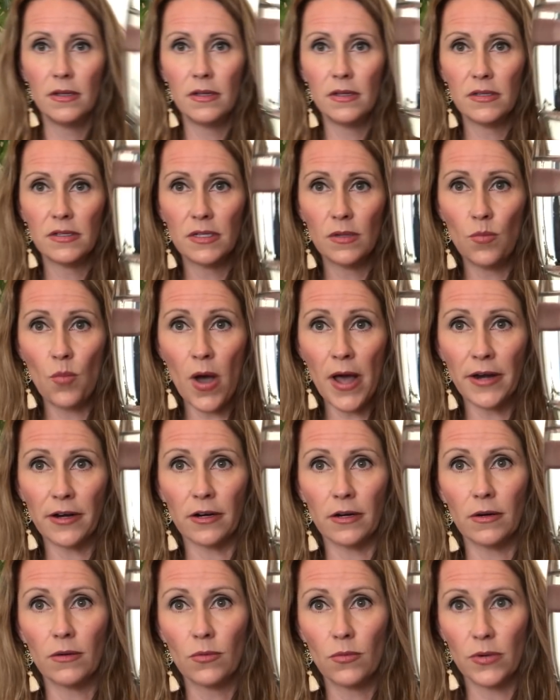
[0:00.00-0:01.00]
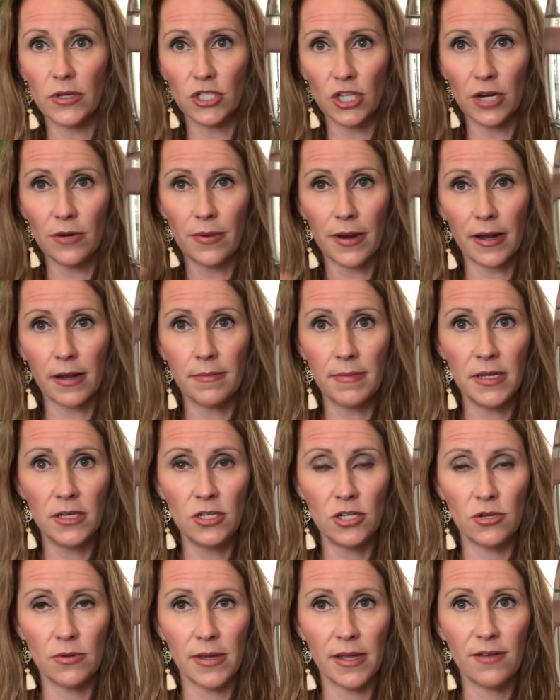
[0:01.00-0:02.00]
some water, which I recommend
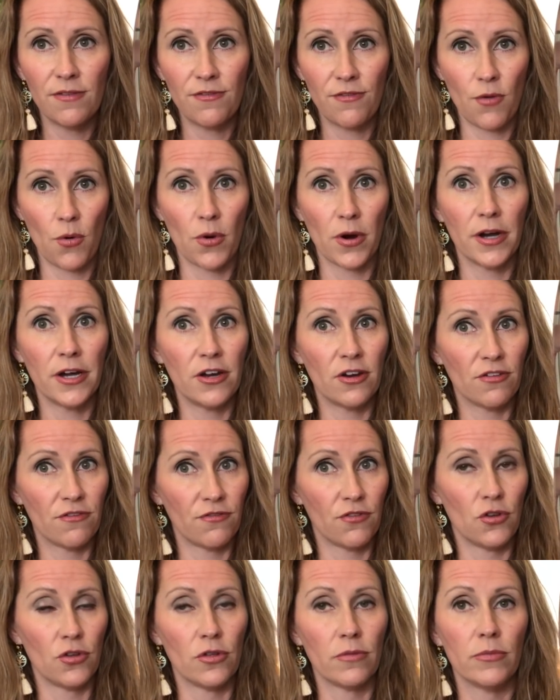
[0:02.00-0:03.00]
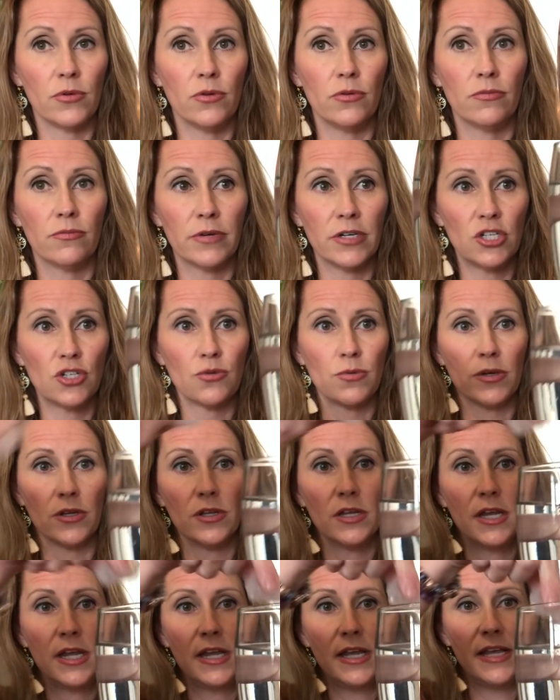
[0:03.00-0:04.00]
doing for your full moon
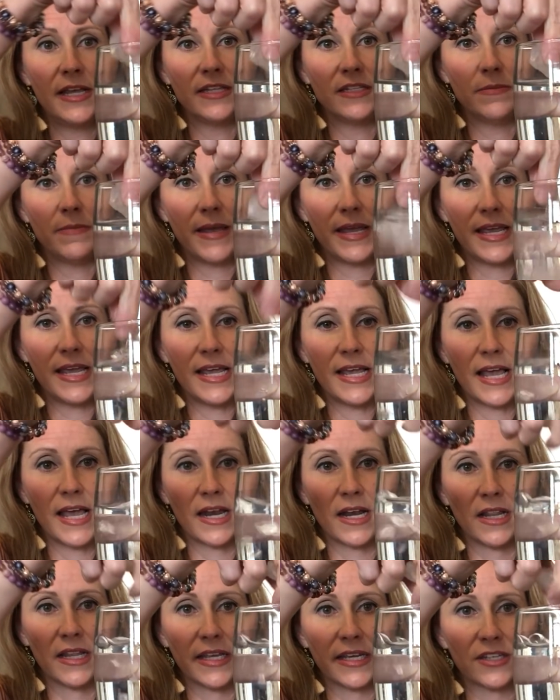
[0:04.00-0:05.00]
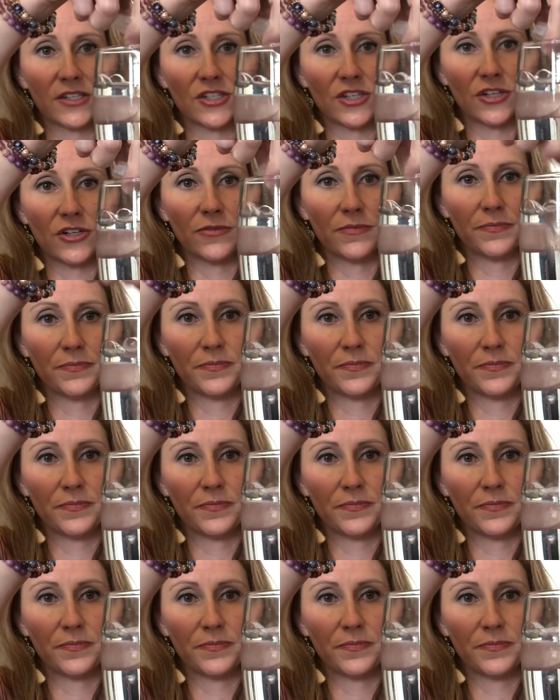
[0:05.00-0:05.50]
ritual, is making an elixir.